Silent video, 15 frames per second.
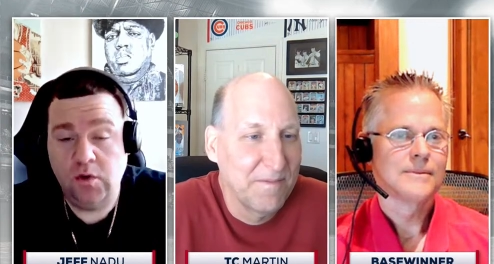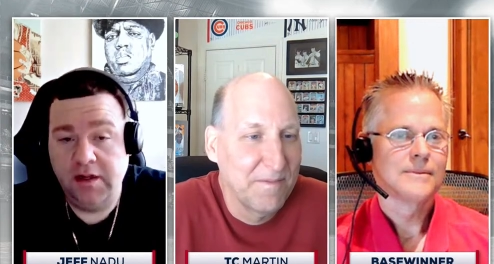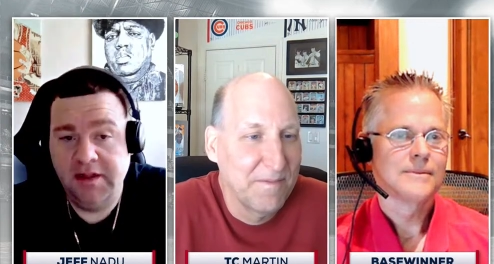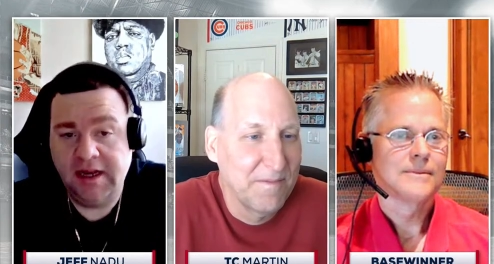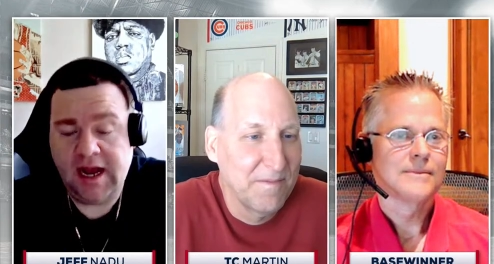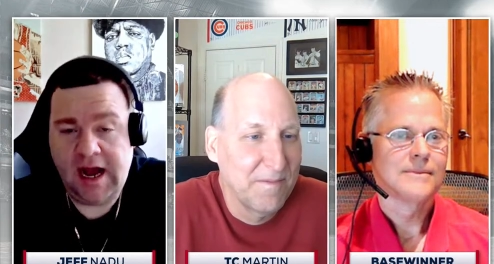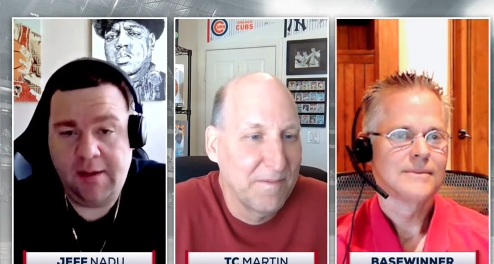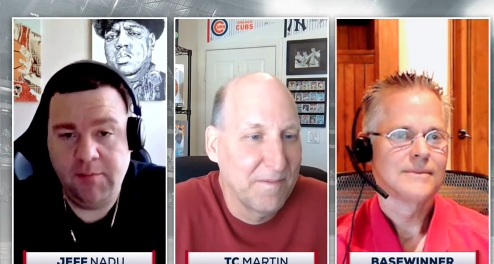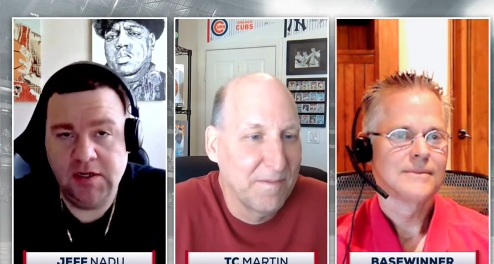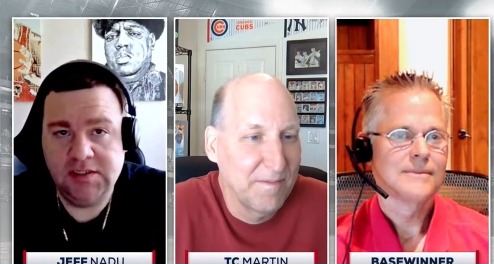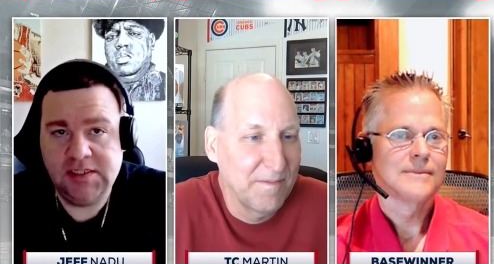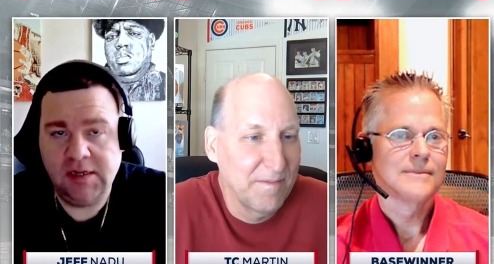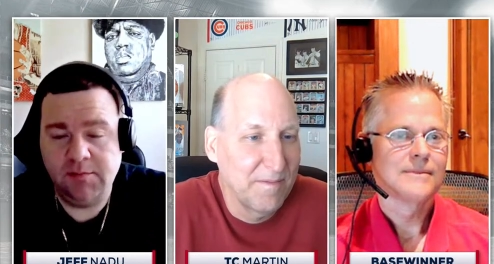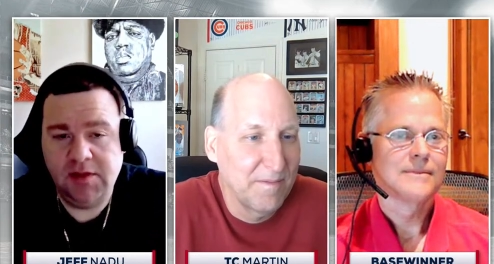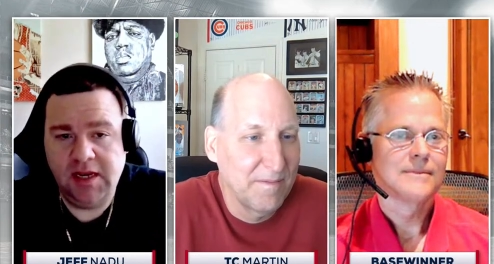Speaker 1: wanted to comment
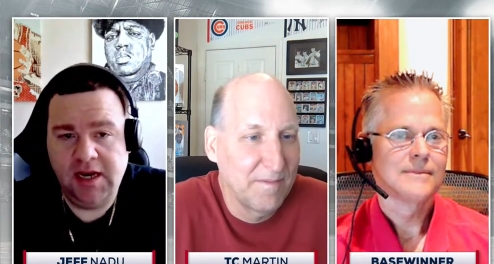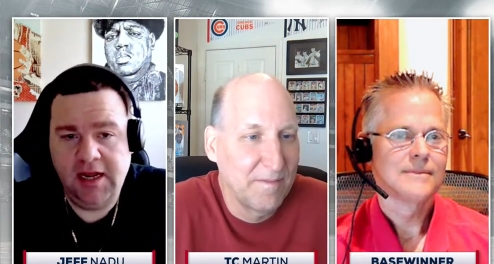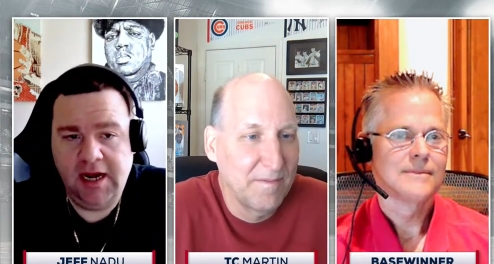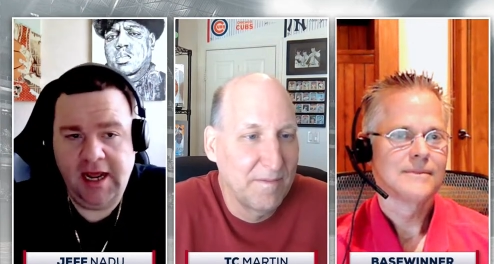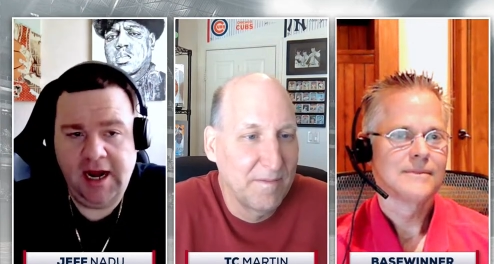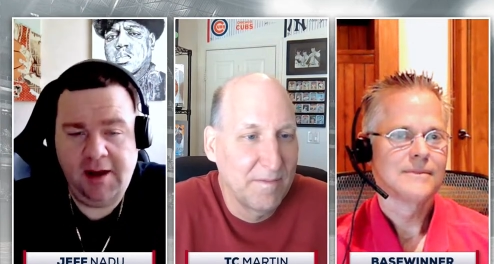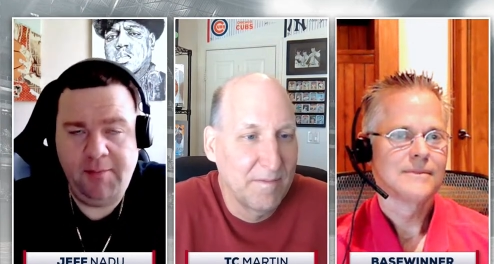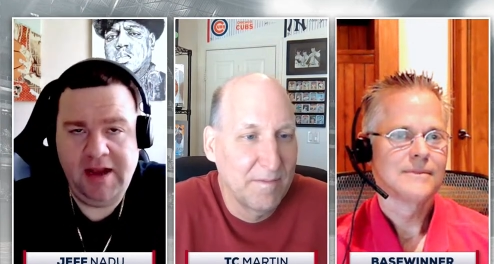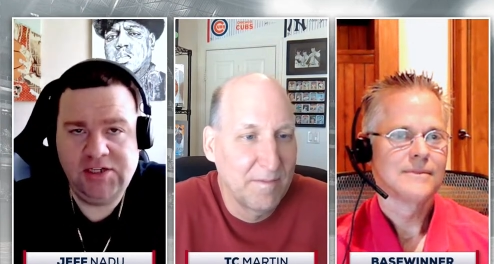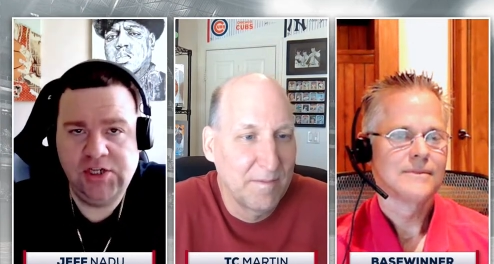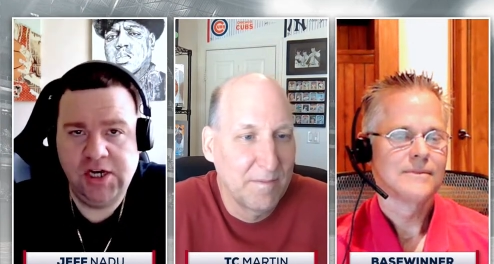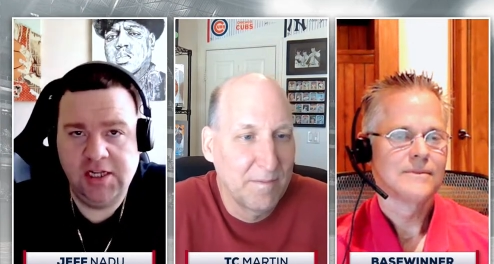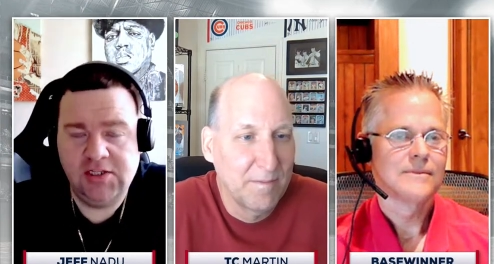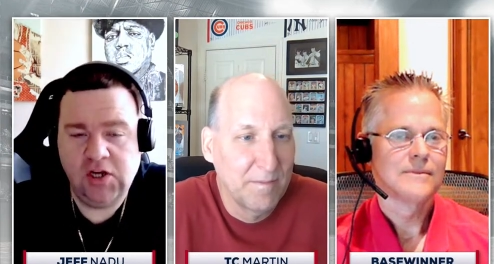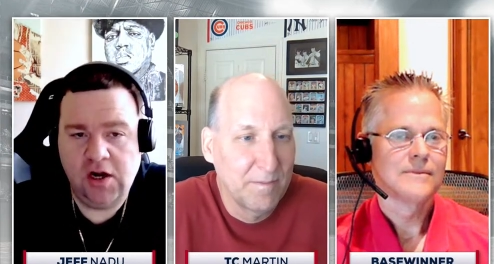on something, and I'm
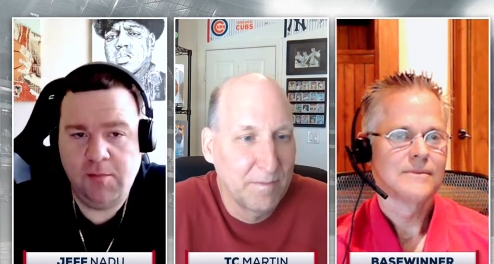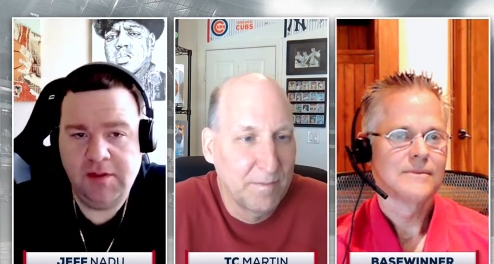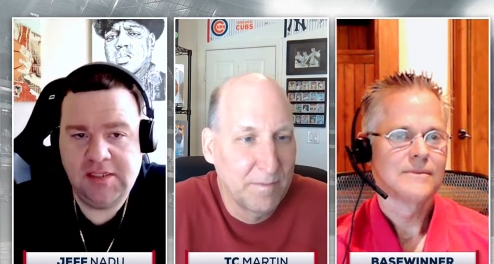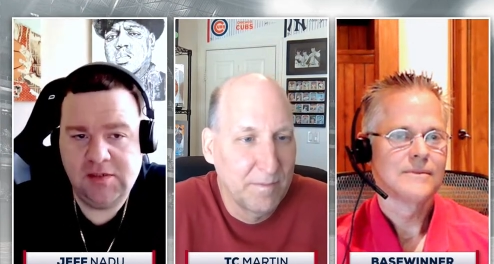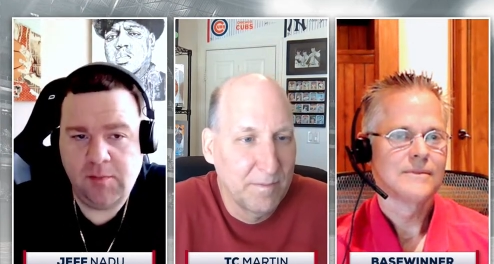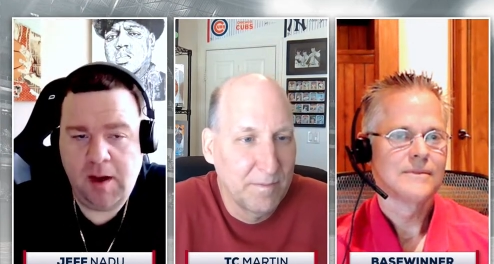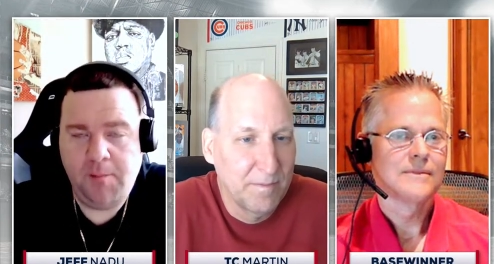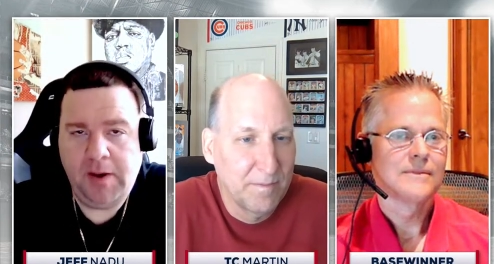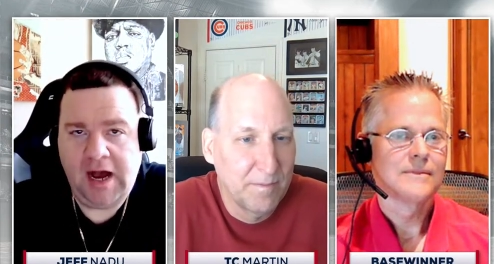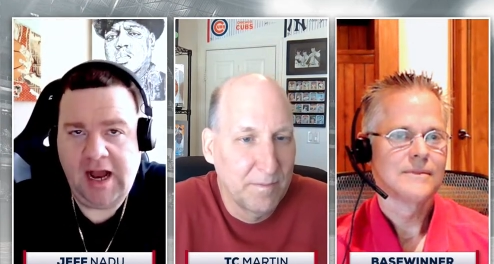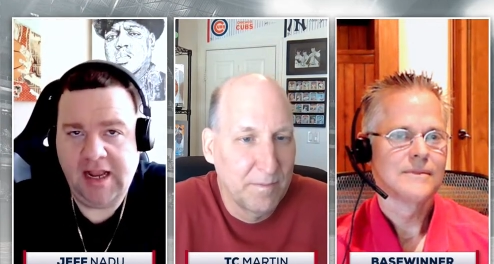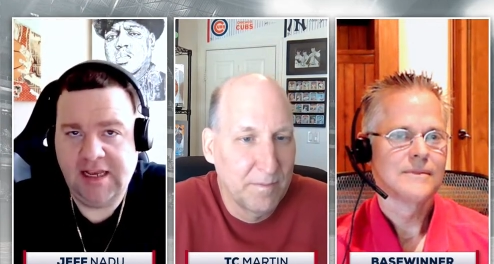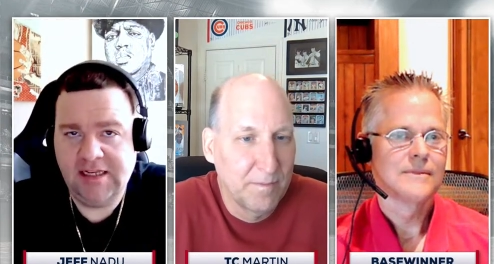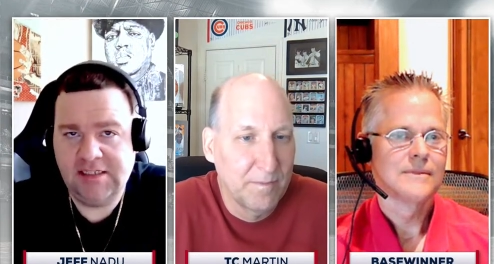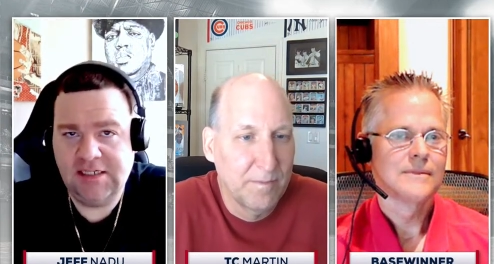actually going to talk about this in my
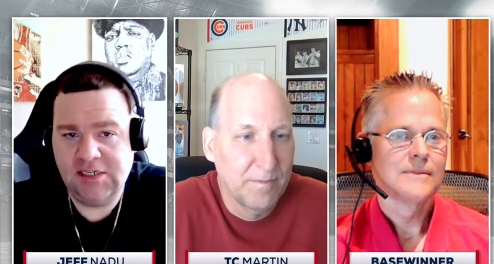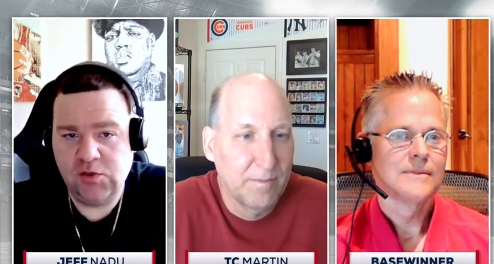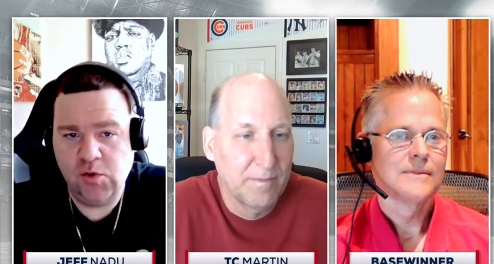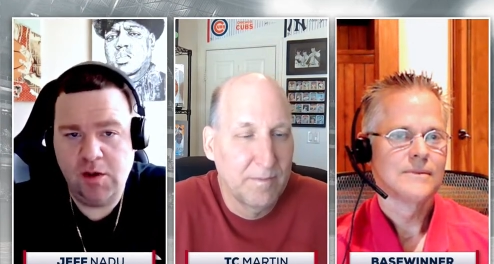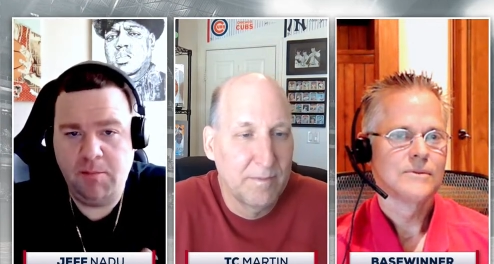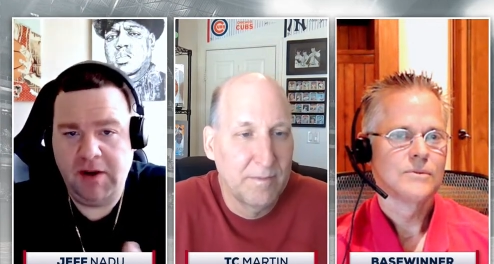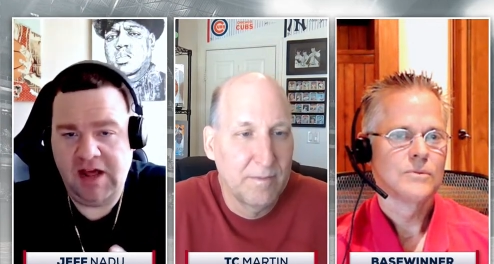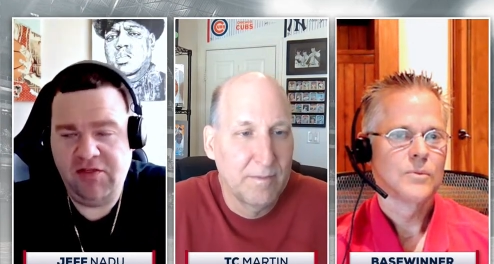podcast this week,